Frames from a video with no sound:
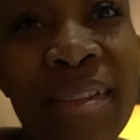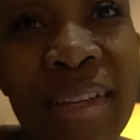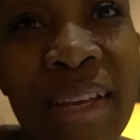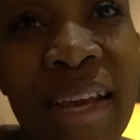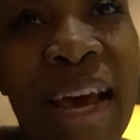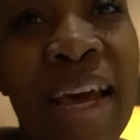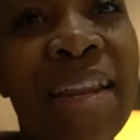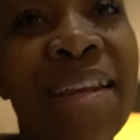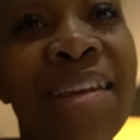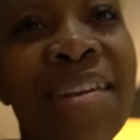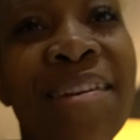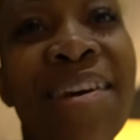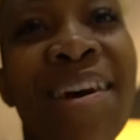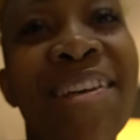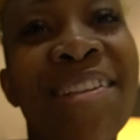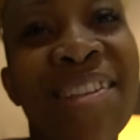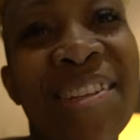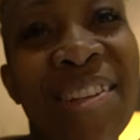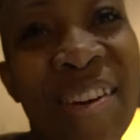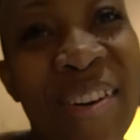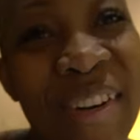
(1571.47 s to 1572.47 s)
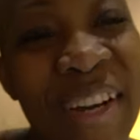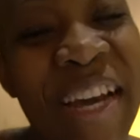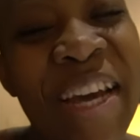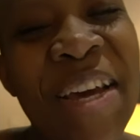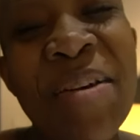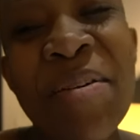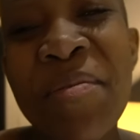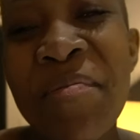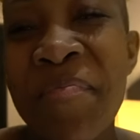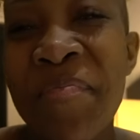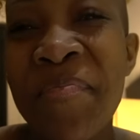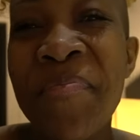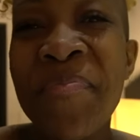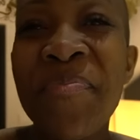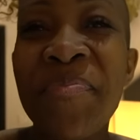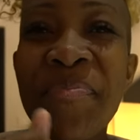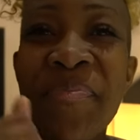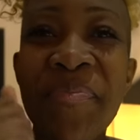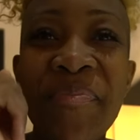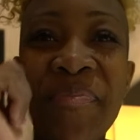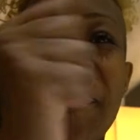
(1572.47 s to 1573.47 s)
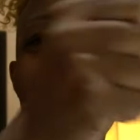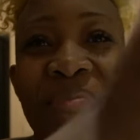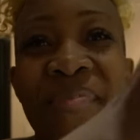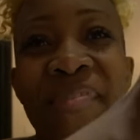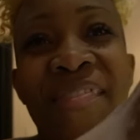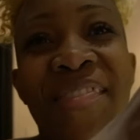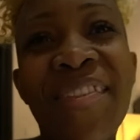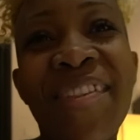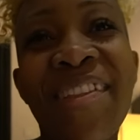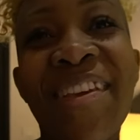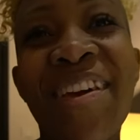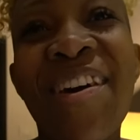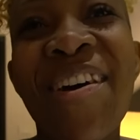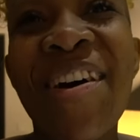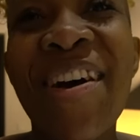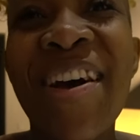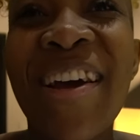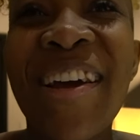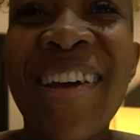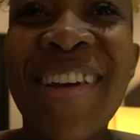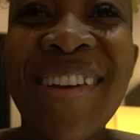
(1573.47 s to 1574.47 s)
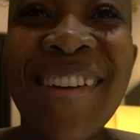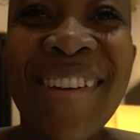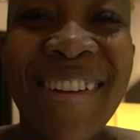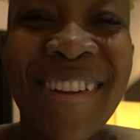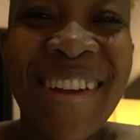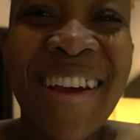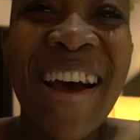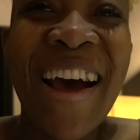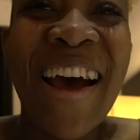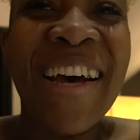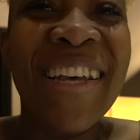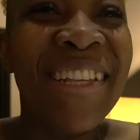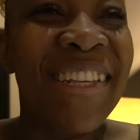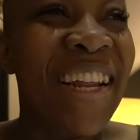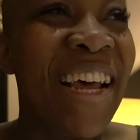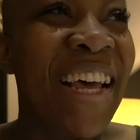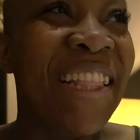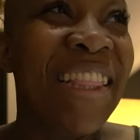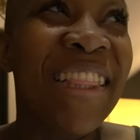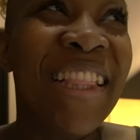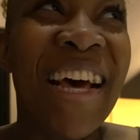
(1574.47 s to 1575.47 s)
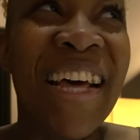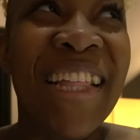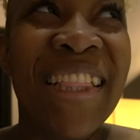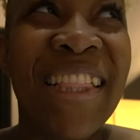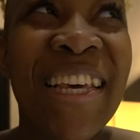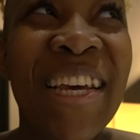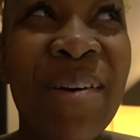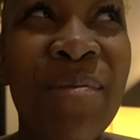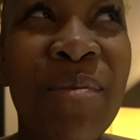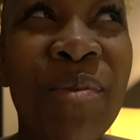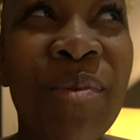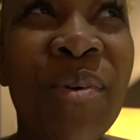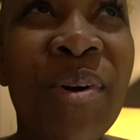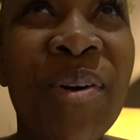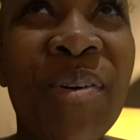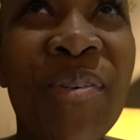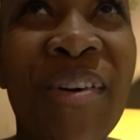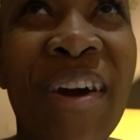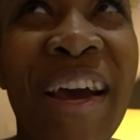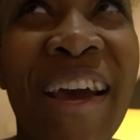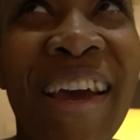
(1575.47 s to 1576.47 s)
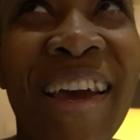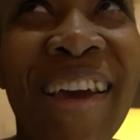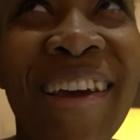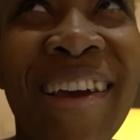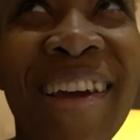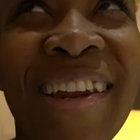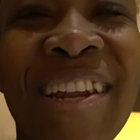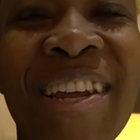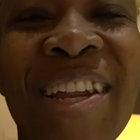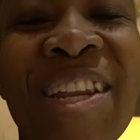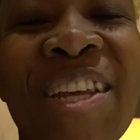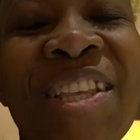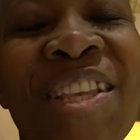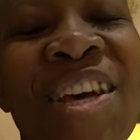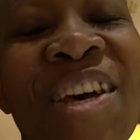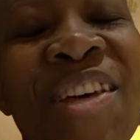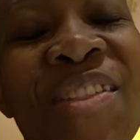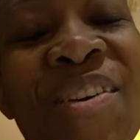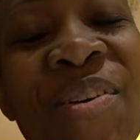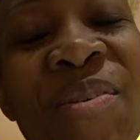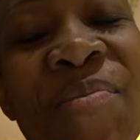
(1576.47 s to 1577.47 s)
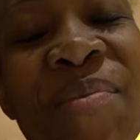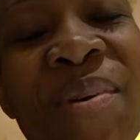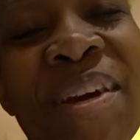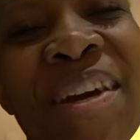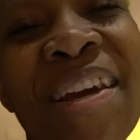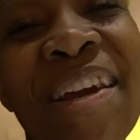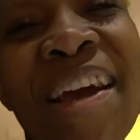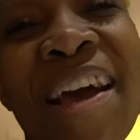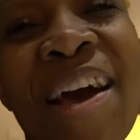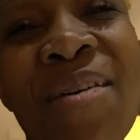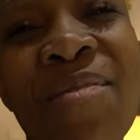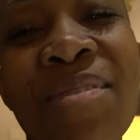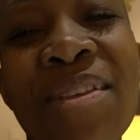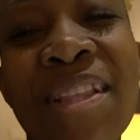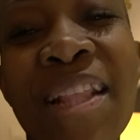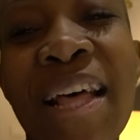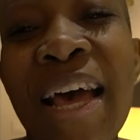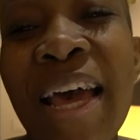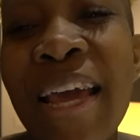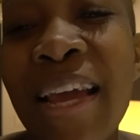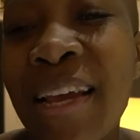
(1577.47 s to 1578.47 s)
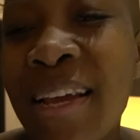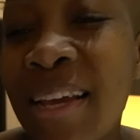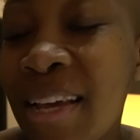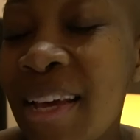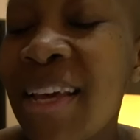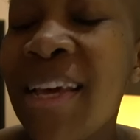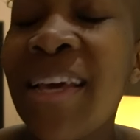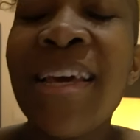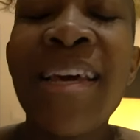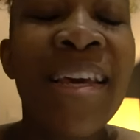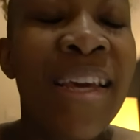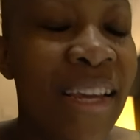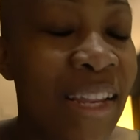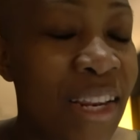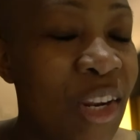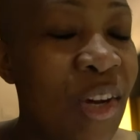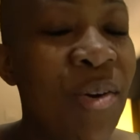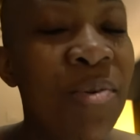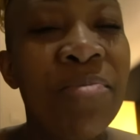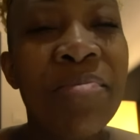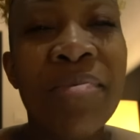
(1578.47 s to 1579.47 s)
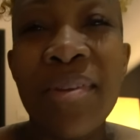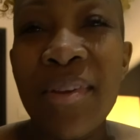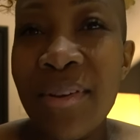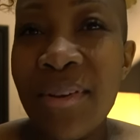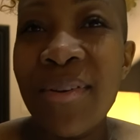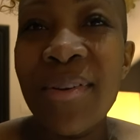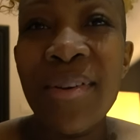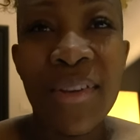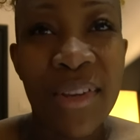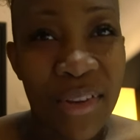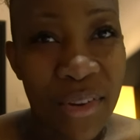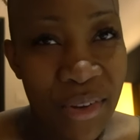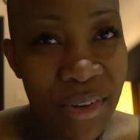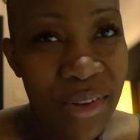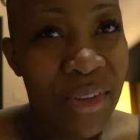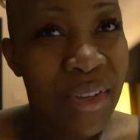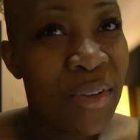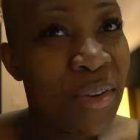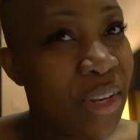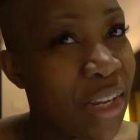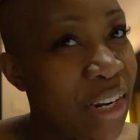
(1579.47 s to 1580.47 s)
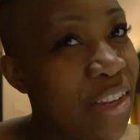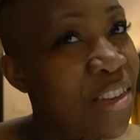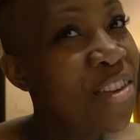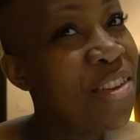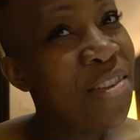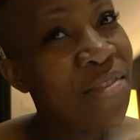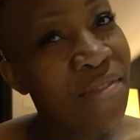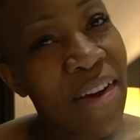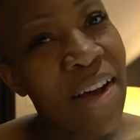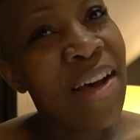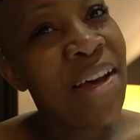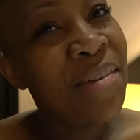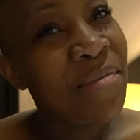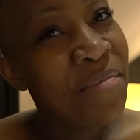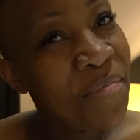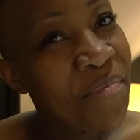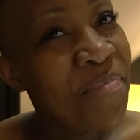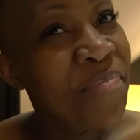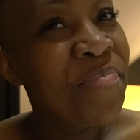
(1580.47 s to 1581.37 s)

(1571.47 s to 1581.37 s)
Got it. I said, okay. All right. I said, I think I'm doing it right. And then this other American guy was like, nope, you did it just fine.